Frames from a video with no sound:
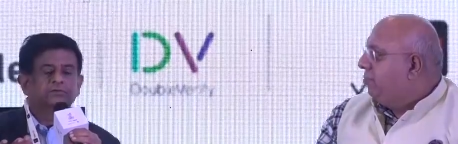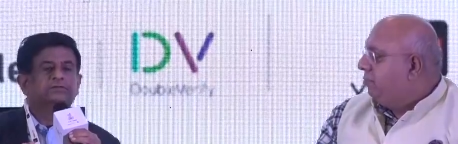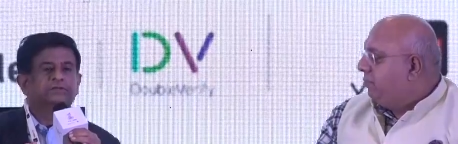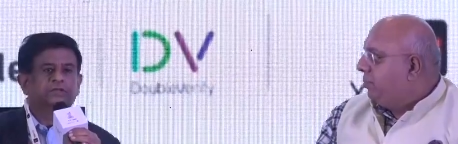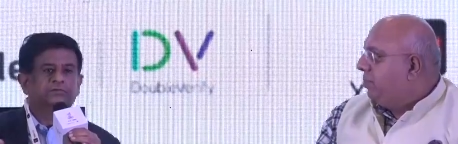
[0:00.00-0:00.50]
Speaker 1: new
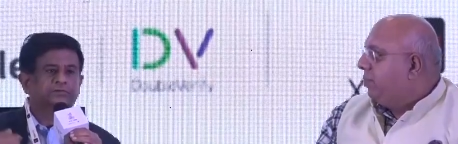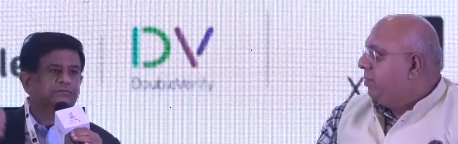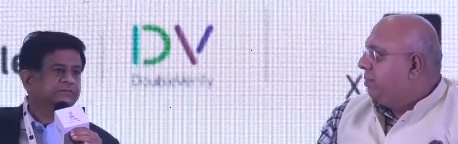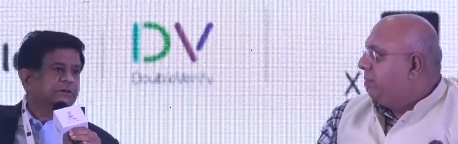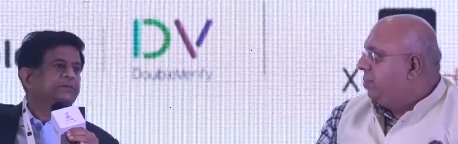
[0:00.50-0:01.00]
thing which
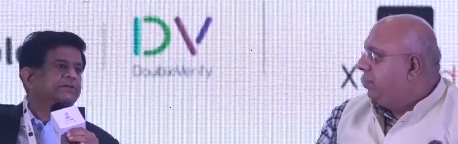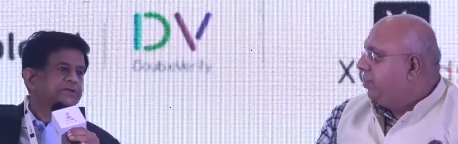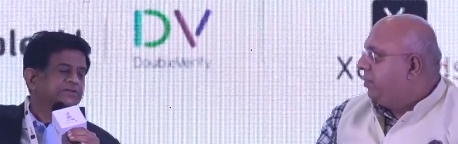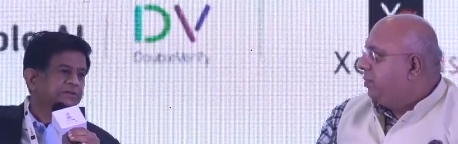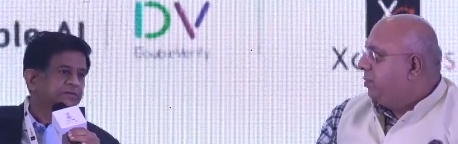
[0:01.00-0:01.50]
somebody
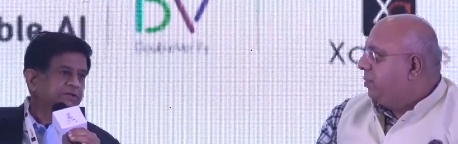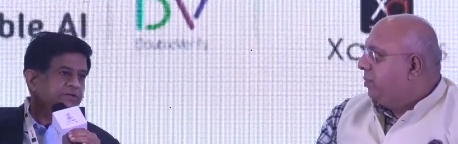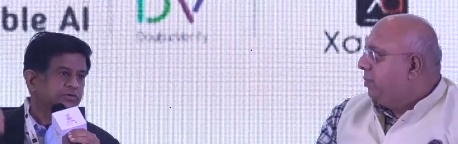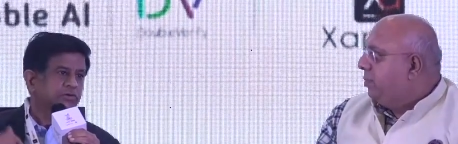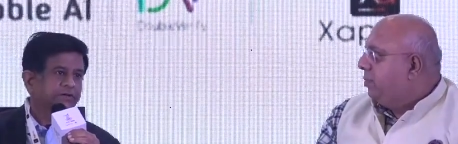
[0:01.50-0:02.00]
centrally will
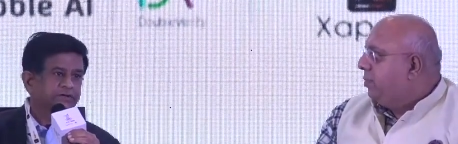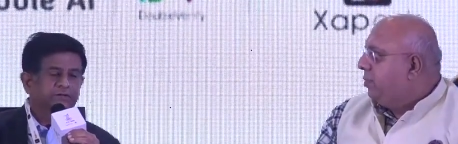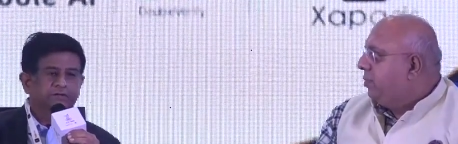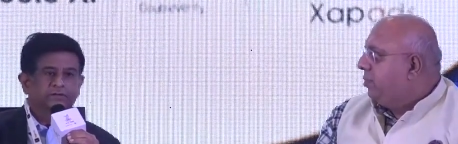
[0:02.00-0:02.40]
control it.